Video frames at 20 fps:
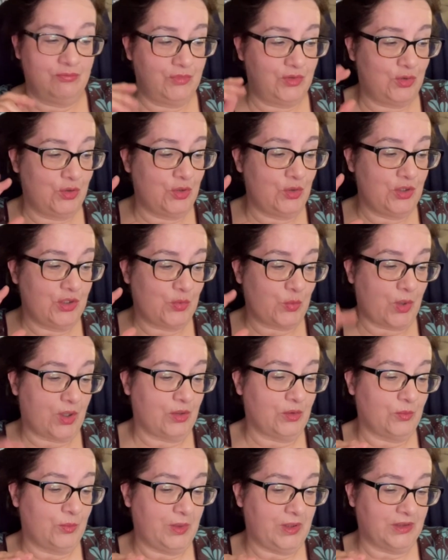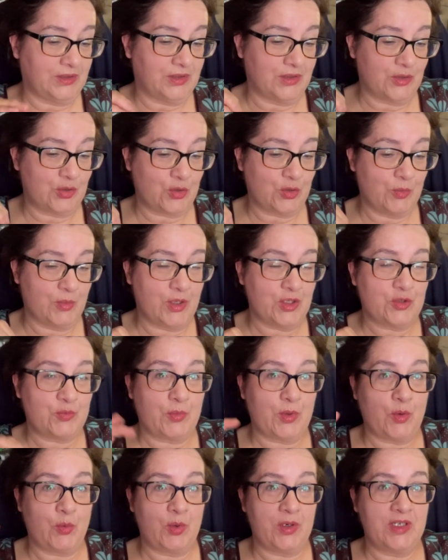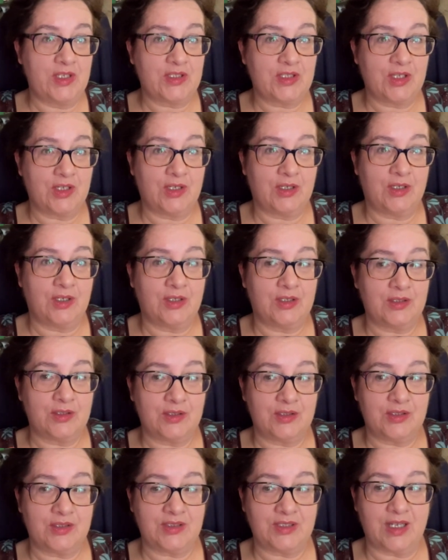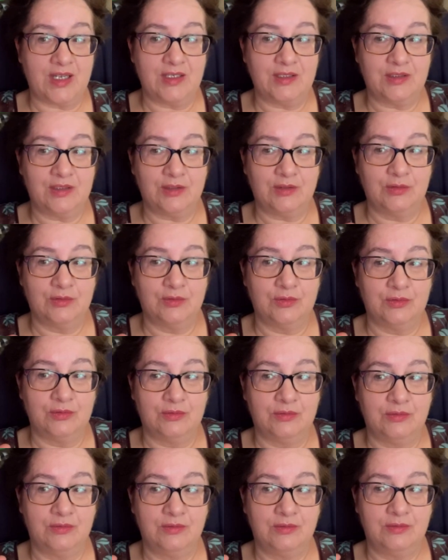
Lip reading: do his world building so much, but when it's a standalone